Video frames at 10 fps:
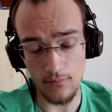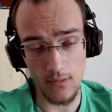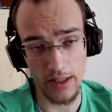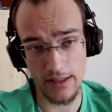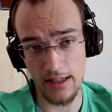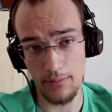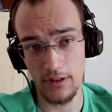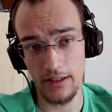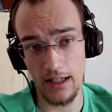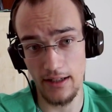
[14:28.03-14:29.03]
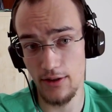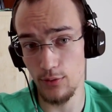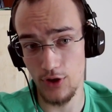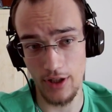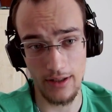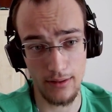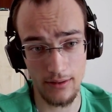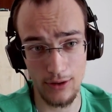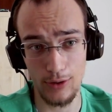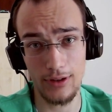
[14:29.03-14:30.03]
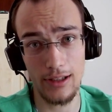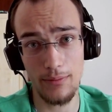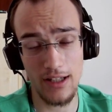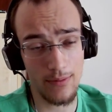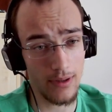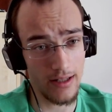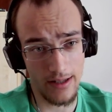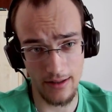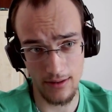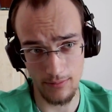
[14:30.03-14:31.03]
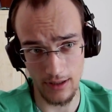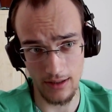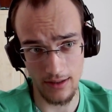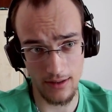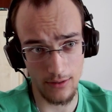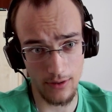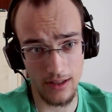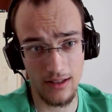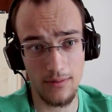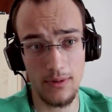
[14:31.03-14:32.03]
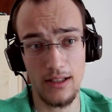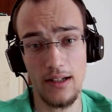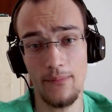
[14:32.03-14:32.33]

except the knights, which are totally misplaced, because look at this pin.